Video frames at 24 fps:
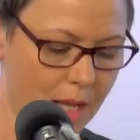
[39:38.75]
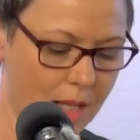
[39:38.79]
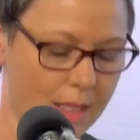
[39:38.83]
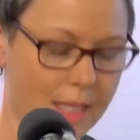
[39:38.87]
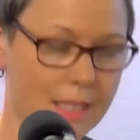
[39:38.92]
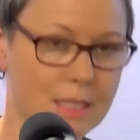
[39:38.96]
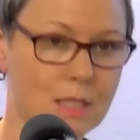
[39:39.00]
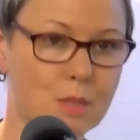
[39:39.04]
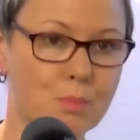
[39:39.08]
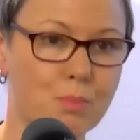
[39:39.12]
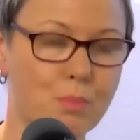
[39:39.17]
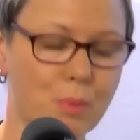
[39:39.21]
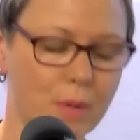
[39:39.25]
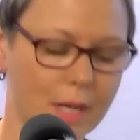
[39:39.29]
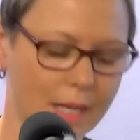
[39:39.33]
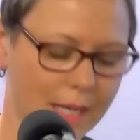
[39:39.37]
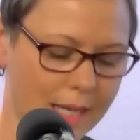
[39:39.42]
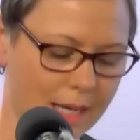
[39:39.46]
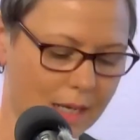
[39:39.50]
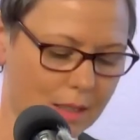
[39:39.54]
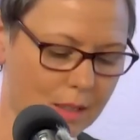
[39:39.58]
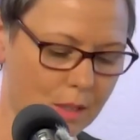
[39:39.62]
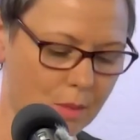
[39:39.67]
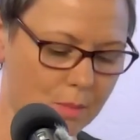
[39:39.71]
Let's bring
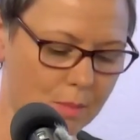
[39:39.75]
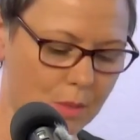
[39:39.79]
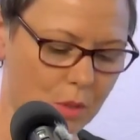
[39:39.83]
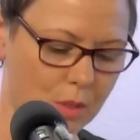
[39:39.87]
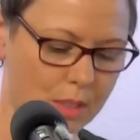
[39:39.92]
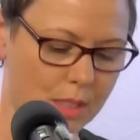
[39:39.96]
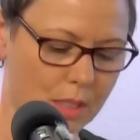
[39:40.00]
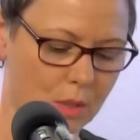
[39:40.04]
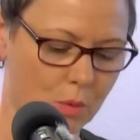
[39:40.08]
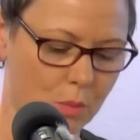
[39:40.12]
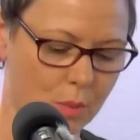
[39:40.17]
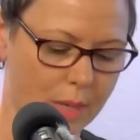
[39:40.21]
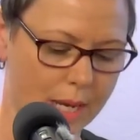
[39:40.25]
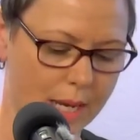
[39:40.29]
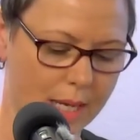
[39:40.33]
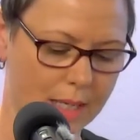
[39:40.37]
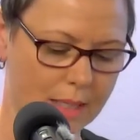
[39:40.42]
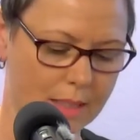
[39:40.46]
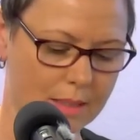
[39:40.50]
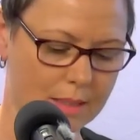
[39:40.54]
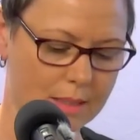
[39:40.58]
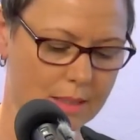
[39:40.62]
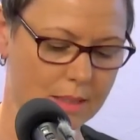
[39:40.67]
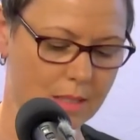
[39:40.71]
our community
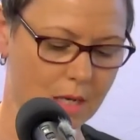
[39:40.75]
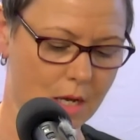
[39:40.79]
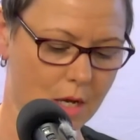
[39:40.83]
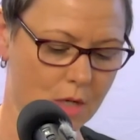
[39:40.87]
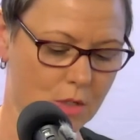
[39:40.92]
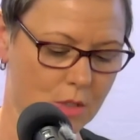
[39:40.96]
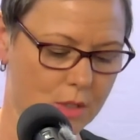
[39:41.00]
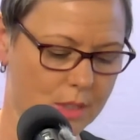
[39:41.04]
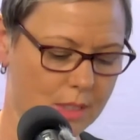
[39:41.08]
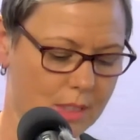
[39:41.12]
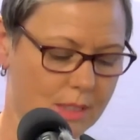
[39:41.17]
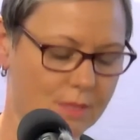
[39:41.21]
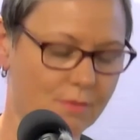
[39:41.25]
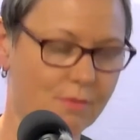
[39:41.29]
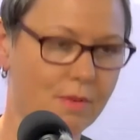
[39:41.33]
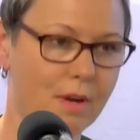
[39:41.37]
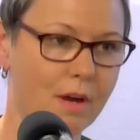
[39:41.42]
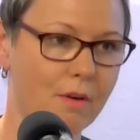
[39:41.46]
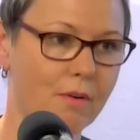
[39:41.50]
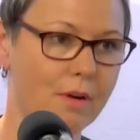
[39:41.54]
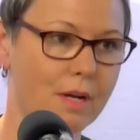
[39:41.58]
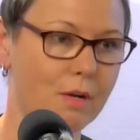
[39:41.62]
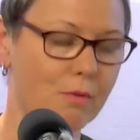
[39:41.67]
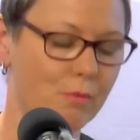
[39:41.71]
awareness to this
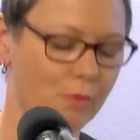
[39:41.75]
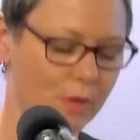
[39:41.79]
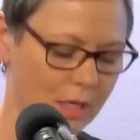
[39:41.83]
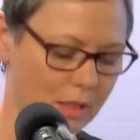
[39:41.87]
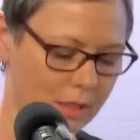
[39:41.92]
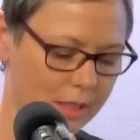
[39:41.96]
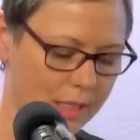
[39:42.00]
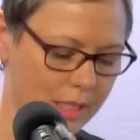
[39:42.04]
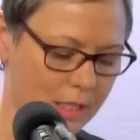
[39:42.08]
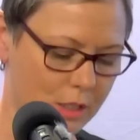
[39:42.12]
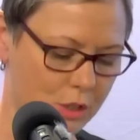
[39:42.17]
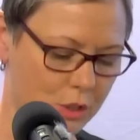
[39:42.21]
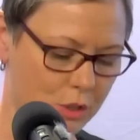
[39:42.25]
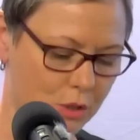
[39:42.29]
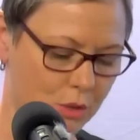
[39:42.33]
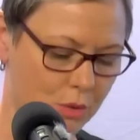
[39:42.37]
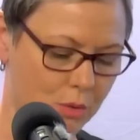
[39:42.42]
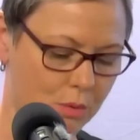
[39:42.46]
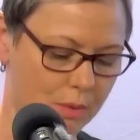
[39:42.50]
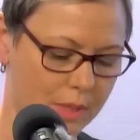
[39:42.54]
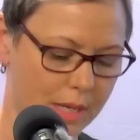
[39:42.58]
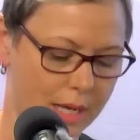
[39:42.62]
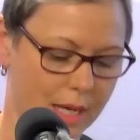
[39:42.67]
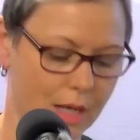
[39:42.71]
very real
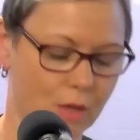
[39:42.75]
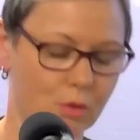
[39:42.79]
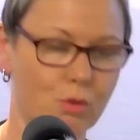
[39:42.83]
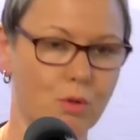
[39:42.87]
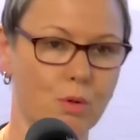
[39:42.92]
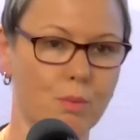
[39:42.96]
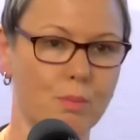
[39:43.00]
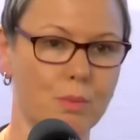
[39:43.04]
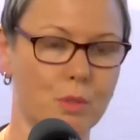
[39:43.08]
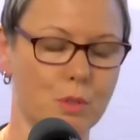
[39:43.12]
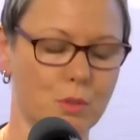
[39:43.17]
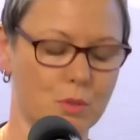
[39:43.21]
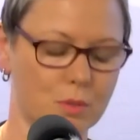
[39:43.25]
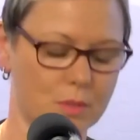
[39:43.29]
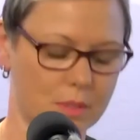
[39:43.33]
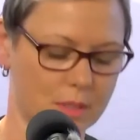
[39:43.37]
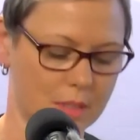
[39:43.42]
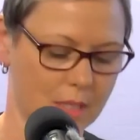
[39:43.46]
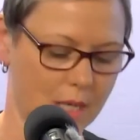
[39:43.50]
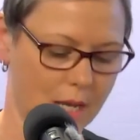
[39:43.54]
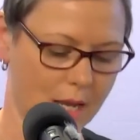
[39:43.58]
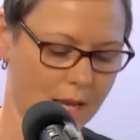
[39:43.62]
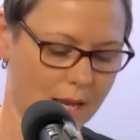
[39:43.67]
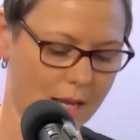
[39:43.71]
issue, elder
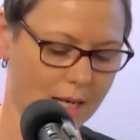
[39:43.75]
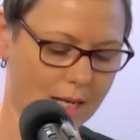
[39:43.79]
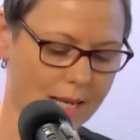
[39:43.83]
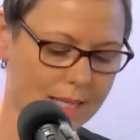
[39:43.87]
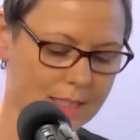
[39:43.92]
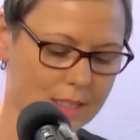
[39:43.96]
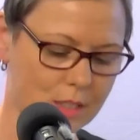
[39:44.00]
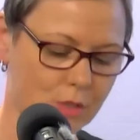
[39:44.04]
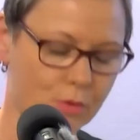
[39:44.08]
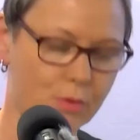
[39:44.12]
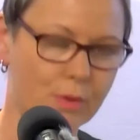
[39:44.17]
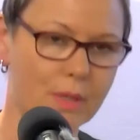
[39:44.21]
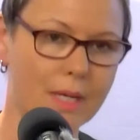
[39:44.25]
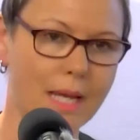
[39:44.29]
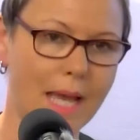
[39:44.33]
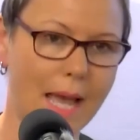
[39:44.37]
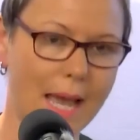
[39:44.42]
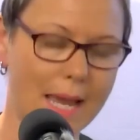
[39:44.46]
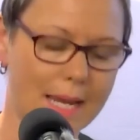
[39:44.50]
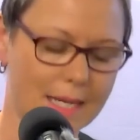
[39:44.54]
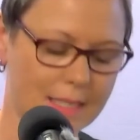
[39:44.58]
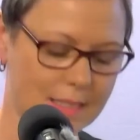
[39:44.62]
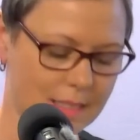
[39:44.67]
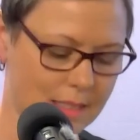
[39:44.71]
abuse, and let's
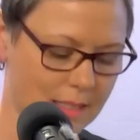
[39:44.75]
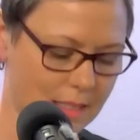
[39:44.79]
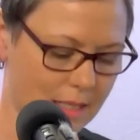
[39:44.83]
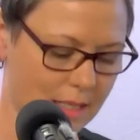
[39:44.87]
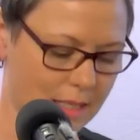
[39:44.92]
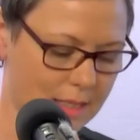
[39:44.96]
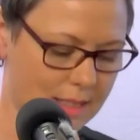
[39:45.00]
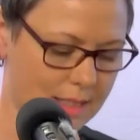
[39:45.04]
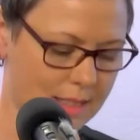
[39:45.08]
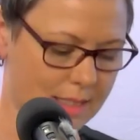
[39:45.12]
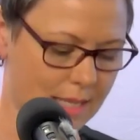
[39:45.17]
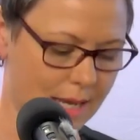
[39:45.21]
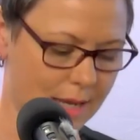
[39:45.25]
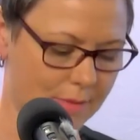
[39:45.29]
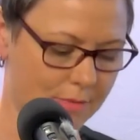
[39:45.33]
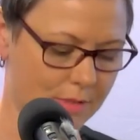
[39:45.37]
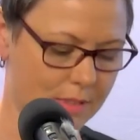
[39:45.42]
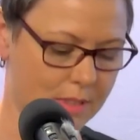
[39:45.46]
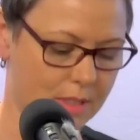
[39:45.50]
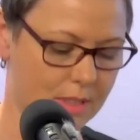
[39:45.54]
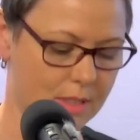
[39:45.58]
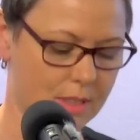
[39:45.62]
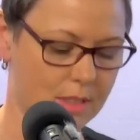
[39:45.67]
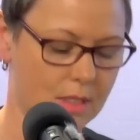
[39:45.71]
create a safer
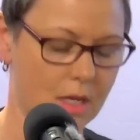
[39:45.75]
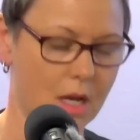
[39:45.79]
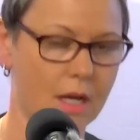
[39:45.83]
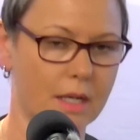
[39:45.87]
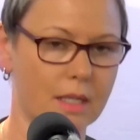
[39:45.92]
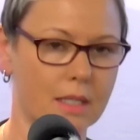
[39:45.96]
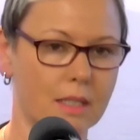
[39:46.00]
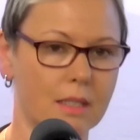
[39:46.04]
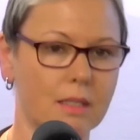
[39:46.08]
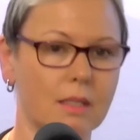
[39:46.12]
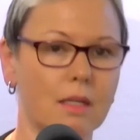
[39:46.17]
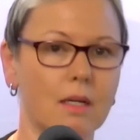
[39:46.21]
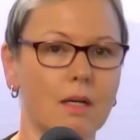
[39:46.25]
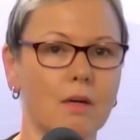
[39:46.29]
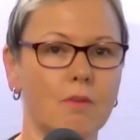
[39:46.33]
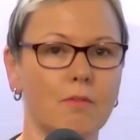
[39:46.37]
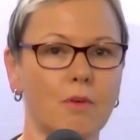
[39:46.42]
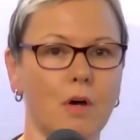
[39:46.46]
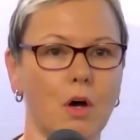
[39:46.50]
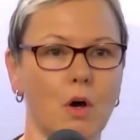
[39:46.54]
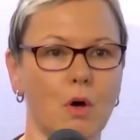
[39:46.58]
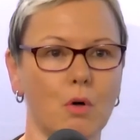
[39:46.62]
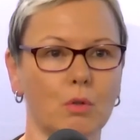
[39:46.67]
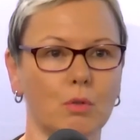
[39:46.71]
society
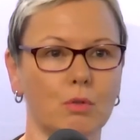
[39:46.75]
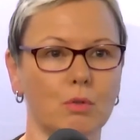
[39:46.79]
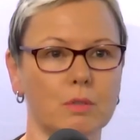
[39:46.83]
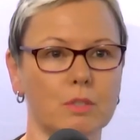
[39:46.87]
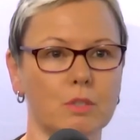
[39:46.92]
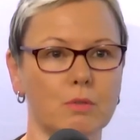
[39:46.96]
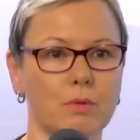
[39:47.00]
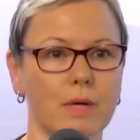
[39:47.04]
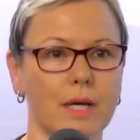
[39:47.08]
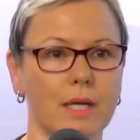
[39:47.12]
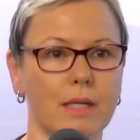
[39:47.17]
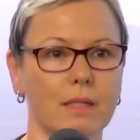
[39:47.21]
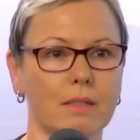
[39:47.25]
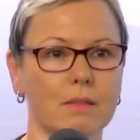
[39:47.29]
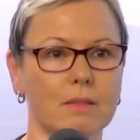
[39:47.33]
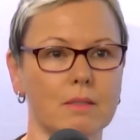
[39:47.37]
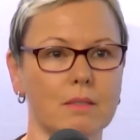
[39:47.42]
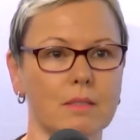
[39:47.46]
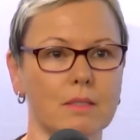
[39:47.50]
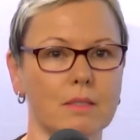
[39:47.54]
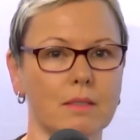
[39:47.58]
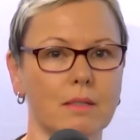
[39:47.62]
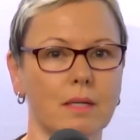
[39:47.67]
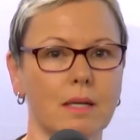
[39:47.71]
for older
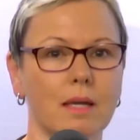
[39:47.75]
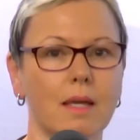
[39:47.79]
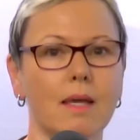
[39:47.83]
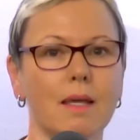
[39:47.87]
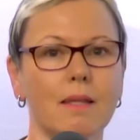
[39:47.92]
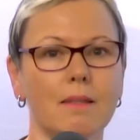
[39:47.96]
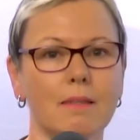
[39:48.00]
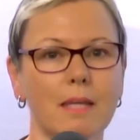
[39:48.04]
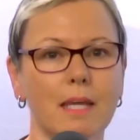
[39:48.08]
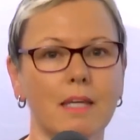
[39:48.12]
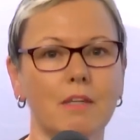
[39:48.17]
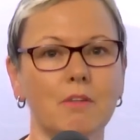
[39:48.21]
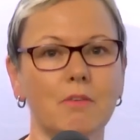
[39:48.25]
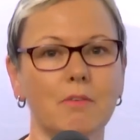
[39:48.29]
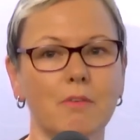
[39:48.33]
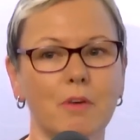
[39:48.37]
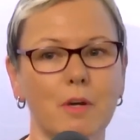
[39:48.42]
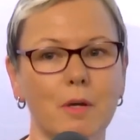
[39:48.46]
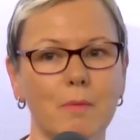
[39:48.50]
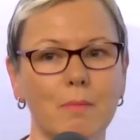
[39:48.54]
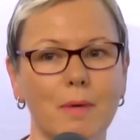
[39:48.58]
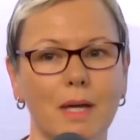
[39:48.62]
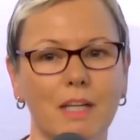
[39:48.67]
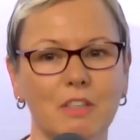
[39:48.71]
Australians. Thank you
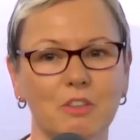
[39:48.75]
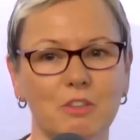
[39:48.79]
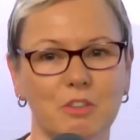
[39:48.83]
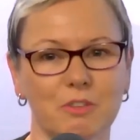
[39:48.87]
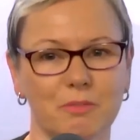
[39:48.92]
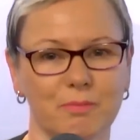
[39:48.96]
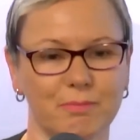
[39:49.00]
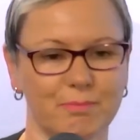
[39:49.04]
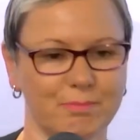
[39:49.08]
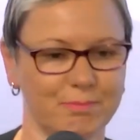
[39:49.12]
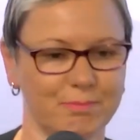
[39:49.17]
very much.